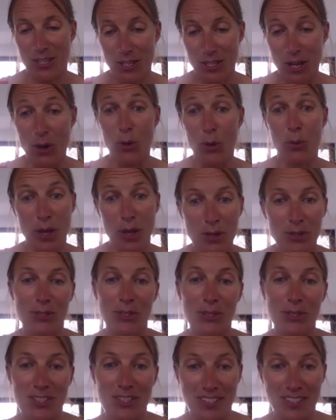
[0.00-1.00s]
all
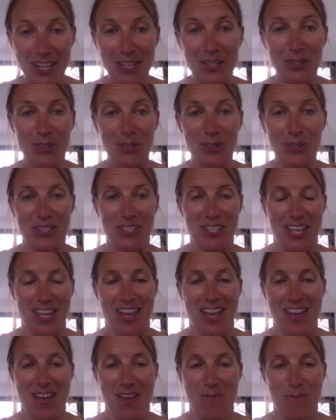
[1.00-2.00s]
those skills
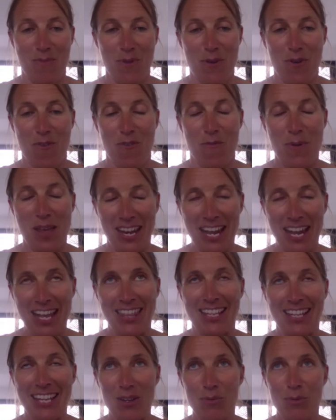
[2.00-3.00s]
of being an
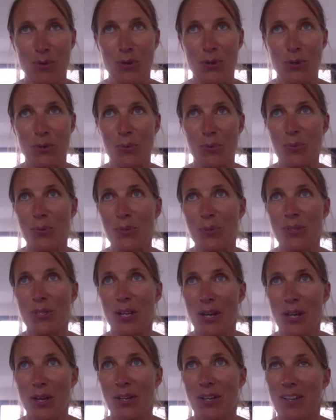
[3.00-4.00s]
athlete will,
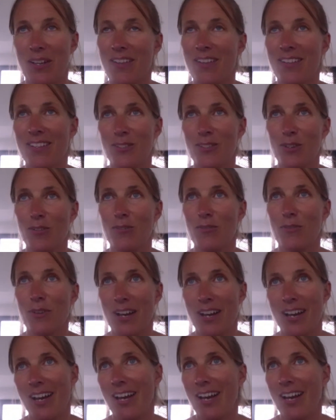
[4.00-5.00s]
sort of
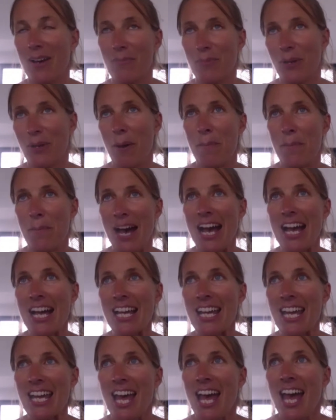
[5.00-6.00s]
come
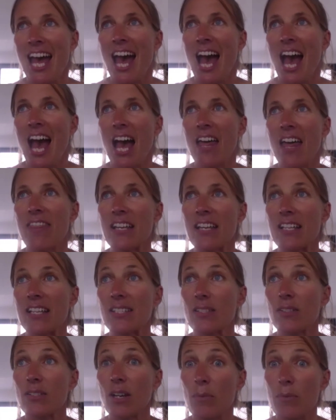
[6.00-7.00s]
back. I
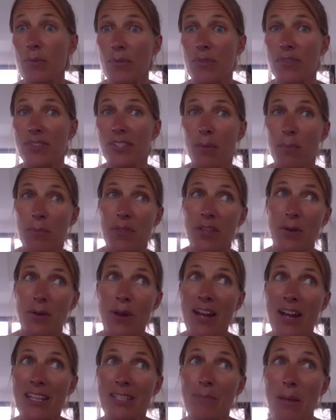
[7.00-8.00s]
think something
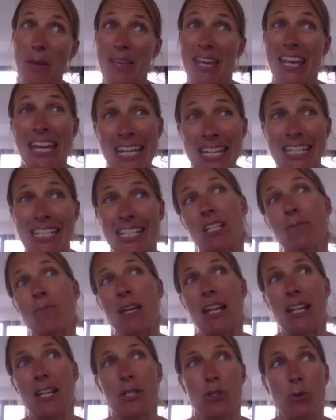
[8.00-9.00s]
where it's maybe hindered
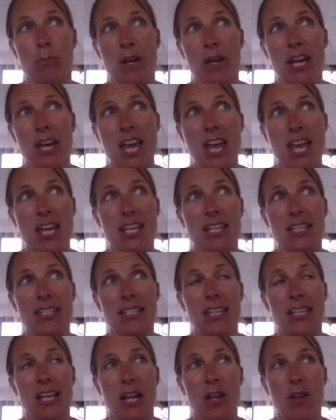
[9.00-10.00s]
me a little bit
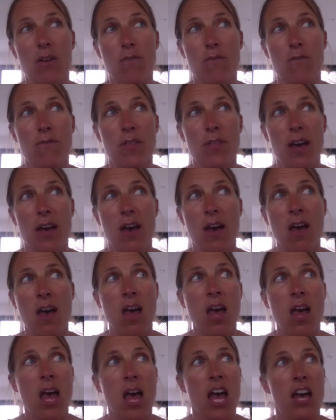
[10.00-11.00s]
is kind of the
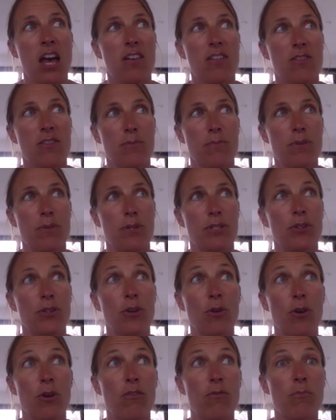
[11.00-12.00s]

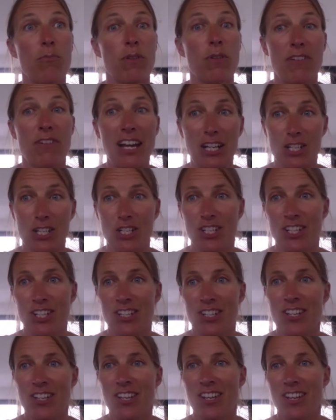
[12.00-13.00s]
pursuit of
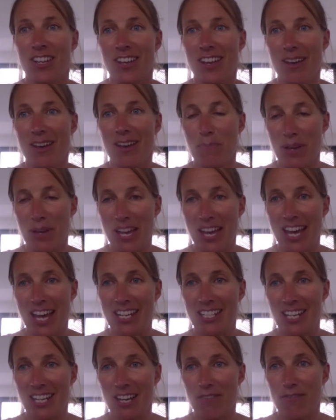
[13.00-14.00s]
perfection a bit,
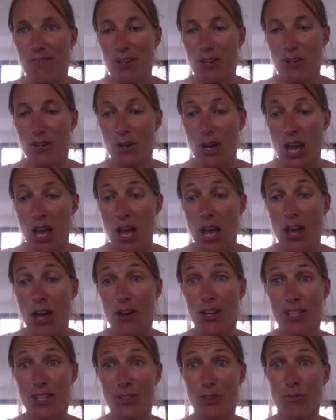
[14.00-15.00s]
and I feel
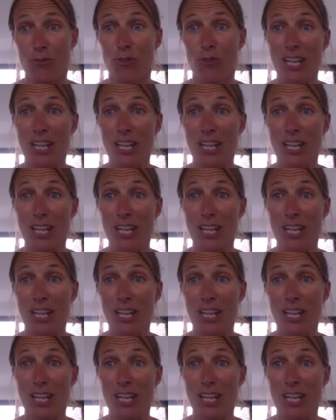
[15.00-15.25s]
sort of really